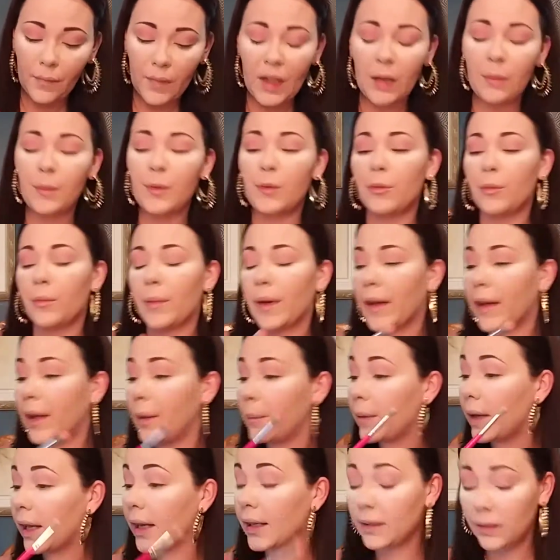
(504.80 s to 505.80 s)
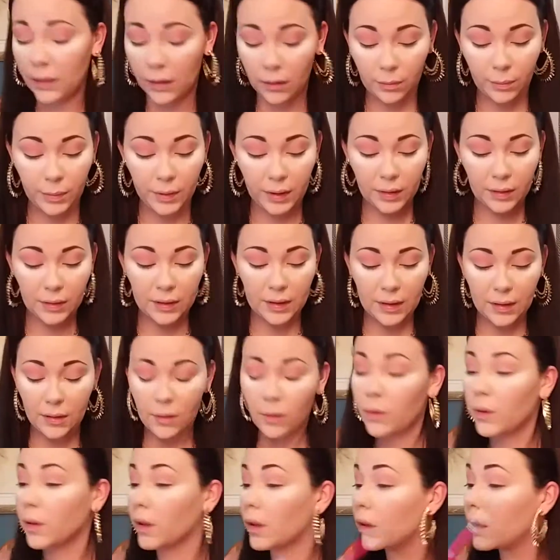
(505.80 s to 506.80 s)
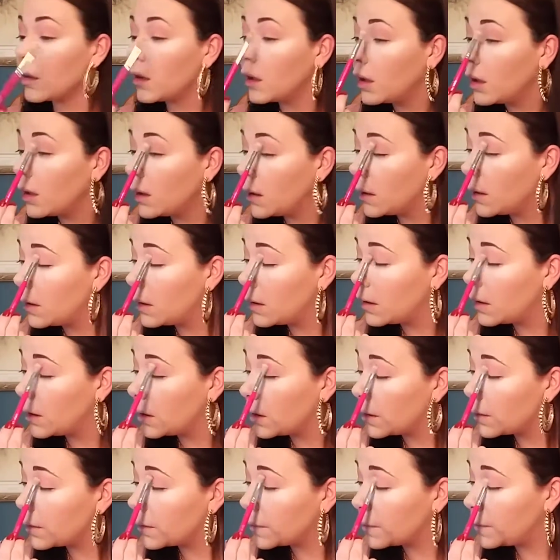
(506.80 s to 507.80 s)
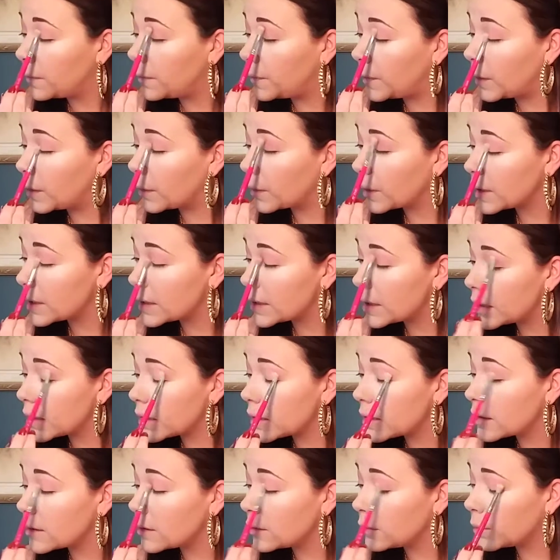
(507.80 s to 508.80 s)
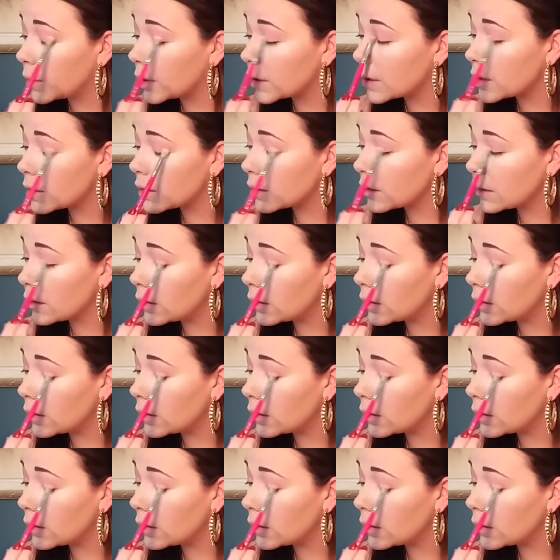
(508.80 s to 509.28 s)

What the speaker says: Let me move my hand back a little bit because I don't want to focus this too much.